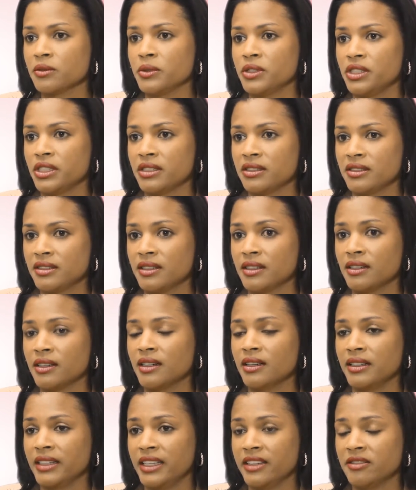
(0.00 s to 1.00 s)
which is to
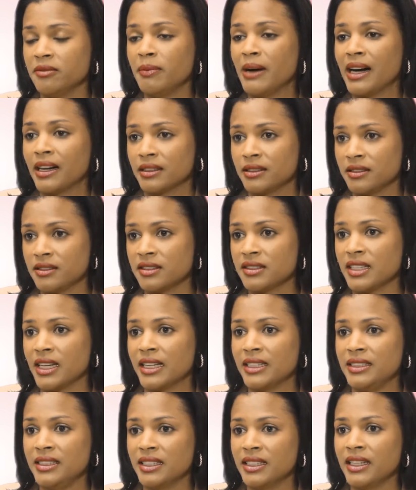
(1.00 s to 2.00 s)
give back to
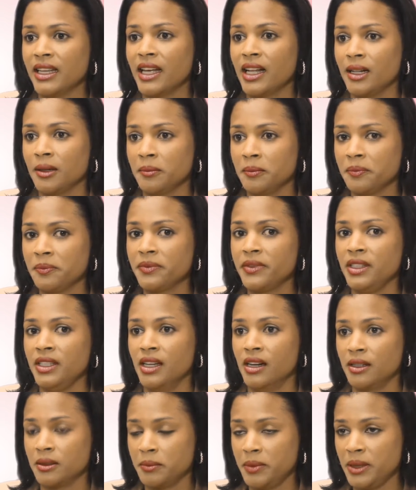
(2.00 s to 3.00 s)
society and help
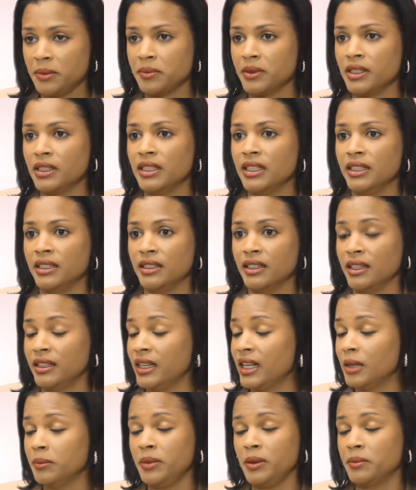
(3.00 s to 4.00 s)
young people and
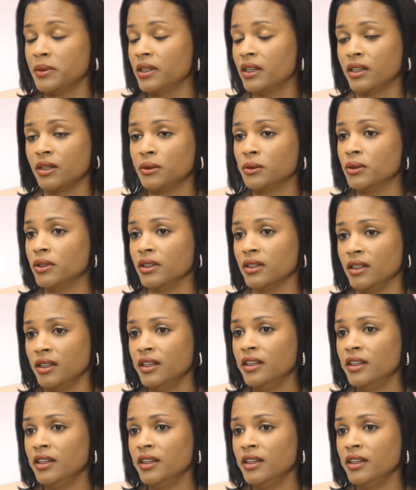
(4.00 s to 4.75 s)
help people on a whole.